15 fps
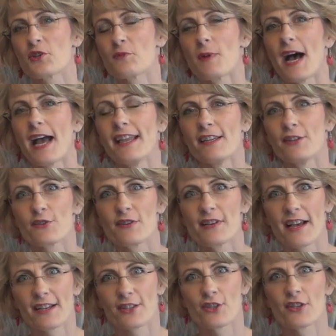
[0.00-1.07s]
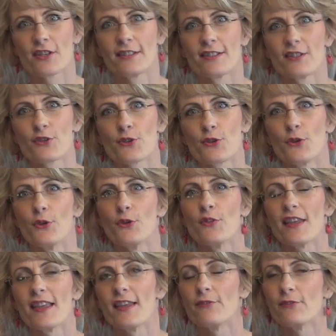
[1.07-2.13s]
watched my introduction to
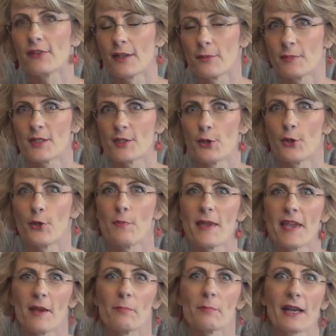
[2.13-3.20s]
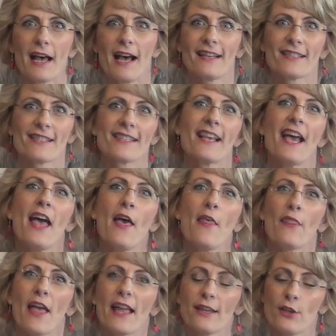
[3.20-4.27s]
the Philips Lumea Plus.
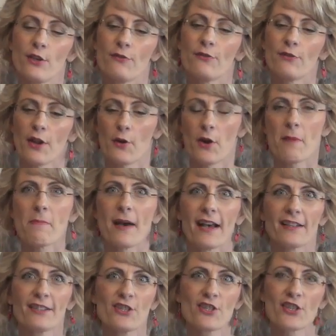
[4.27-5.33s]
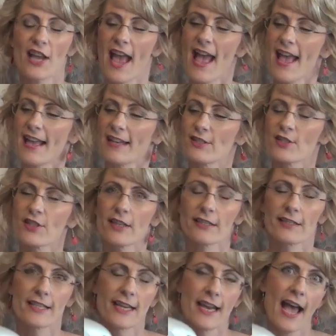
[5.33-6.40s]
Thank you very much, and
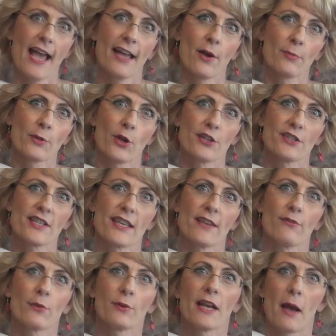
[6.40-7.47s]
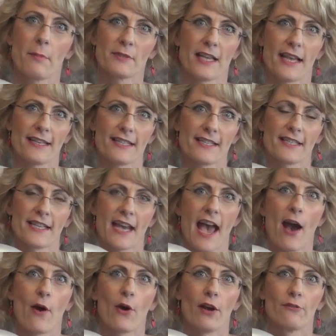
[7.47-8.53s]
today I'm going to give you an update as to
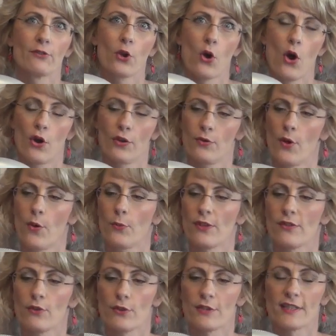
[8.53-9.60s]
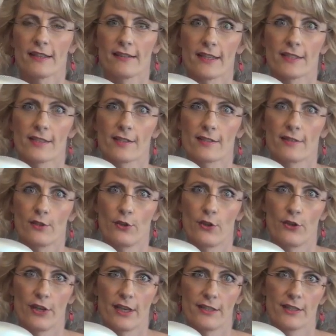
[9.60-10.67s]
how I've gone with using this
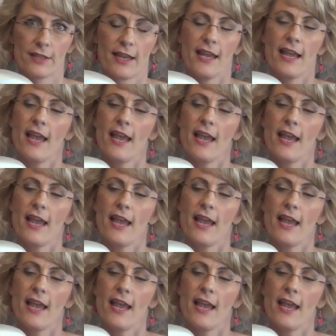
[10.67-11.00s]
unit.